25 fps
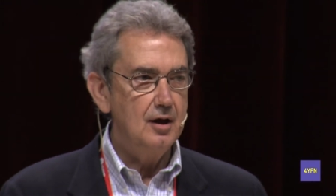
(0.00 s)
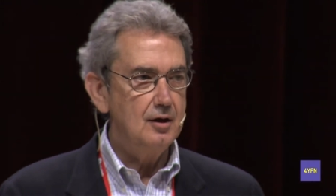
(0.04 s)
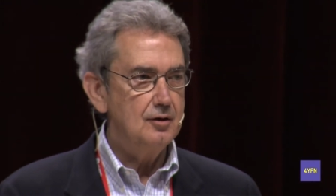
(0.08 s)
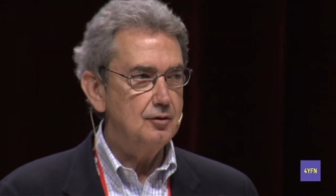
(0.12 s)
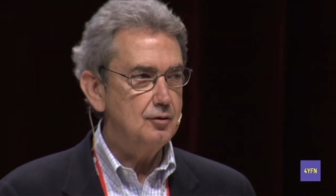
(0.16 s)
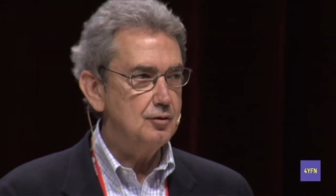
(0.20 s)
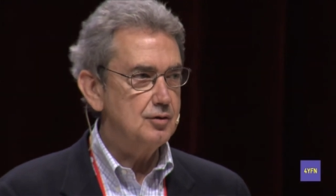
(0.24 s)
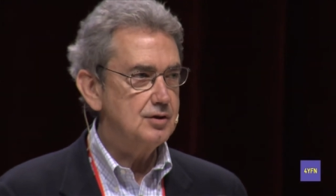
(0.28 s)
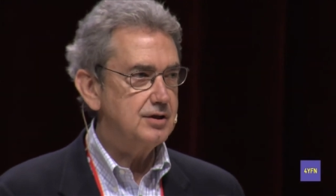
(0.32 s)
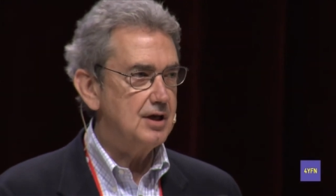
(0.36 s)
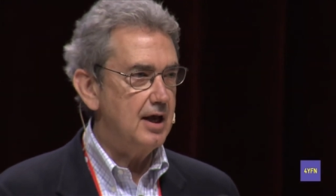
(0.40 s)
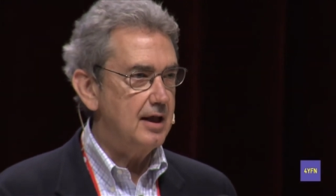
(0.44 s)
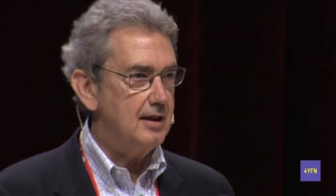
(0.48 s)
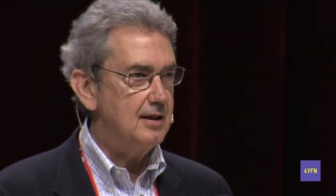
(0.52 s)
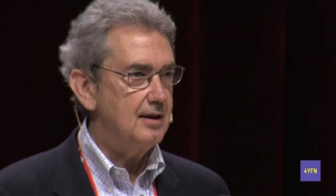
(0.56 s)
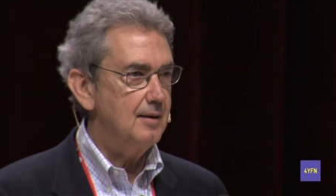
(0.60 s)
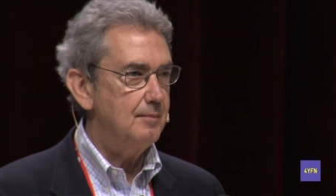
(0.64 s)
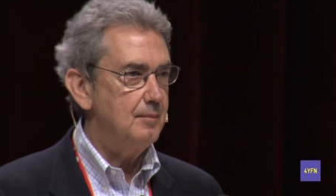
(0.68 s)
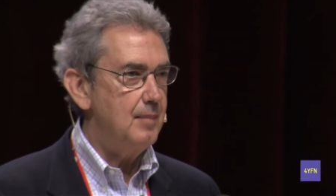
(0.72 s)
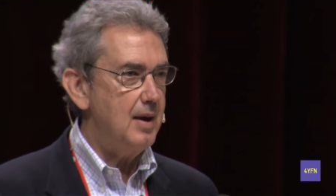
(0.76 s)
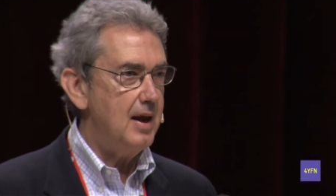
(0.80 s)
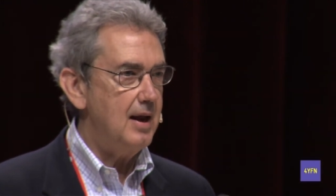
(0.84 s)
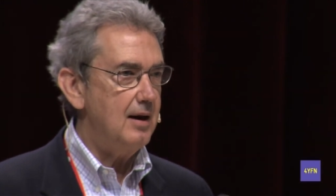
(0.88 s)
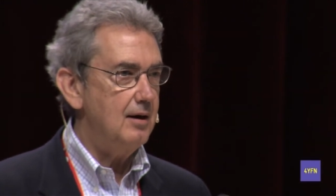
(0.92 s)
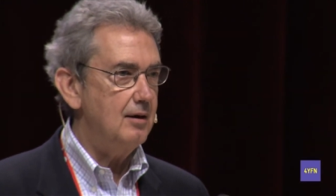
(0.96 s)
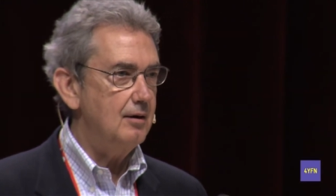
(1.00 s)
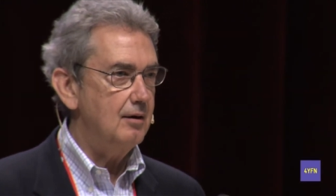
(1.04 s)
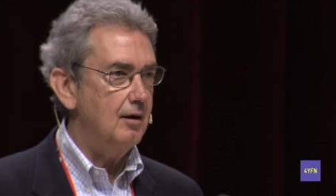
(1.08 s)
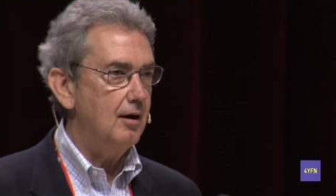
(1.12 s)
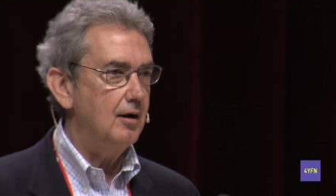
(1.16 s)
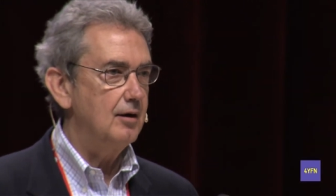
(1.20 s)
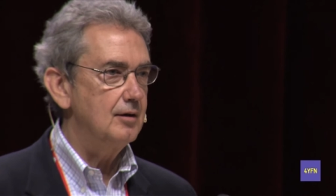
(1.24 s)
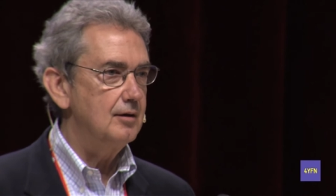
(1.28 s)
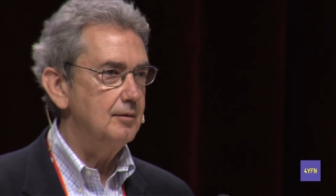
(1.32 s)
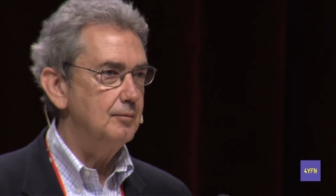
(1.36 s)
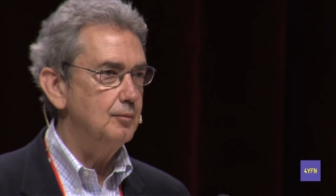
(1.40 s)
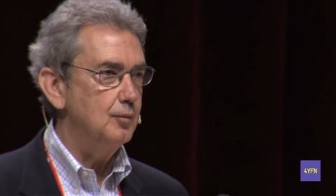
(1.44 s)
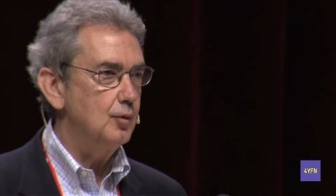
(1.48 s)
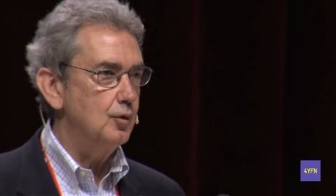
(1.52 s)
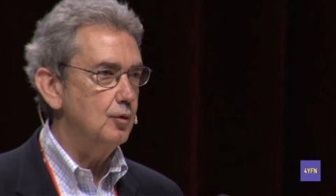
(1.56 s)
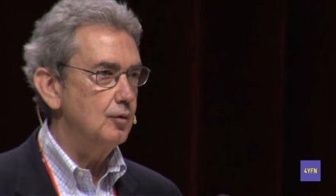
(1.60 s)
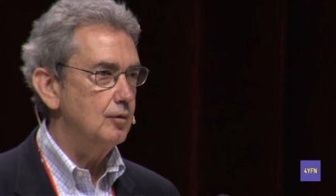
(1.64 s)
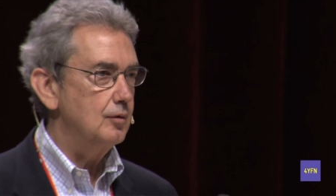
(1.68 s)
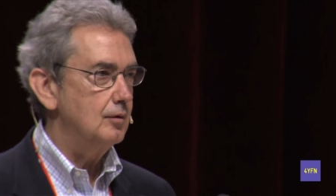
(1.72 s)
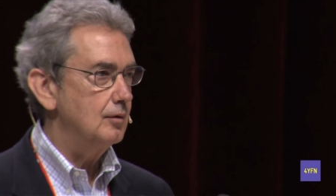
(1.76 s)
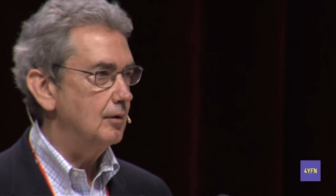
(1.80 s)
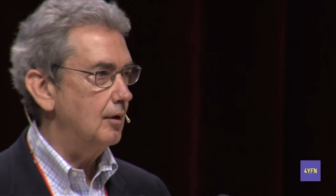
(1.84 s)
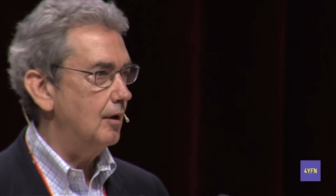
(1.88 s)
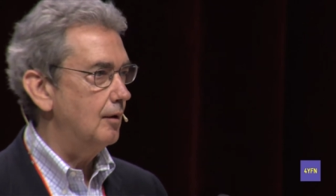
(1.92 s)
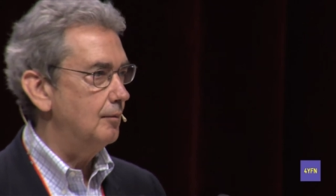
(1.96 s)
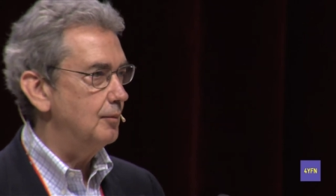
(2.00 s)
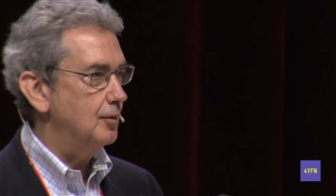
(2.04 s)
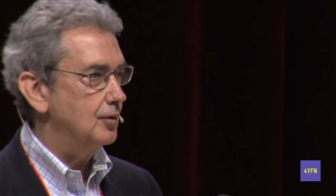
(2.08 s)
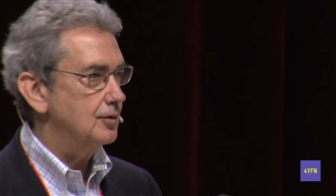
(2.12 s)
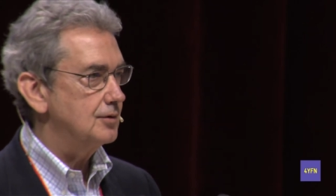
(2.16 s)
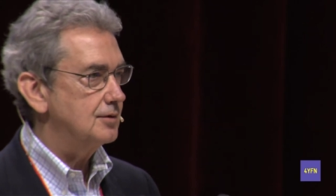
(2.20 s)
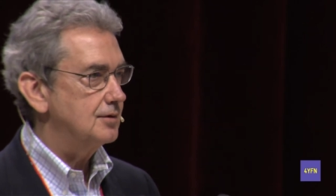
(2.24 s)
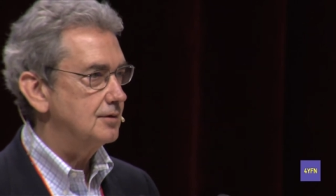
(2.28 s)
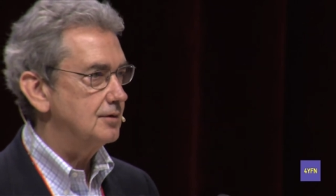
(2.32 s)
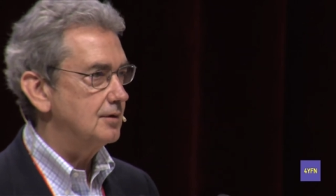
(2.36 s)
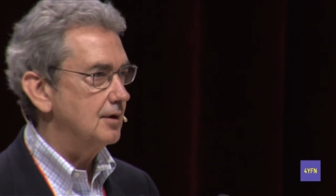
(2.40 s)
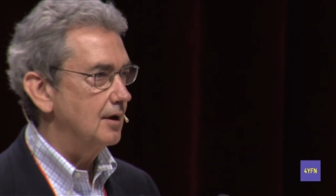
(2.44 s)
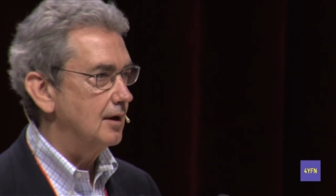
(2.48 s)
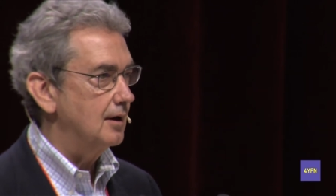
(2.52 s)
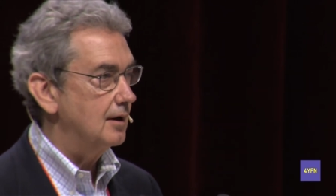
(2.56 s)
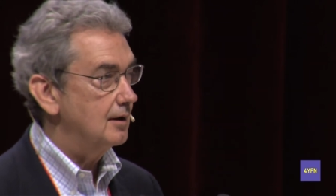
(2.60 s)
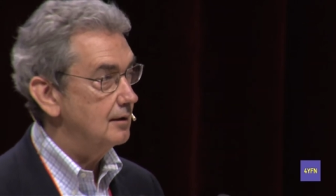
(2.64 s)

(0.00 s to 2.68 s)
to send a man on the moon almost uh,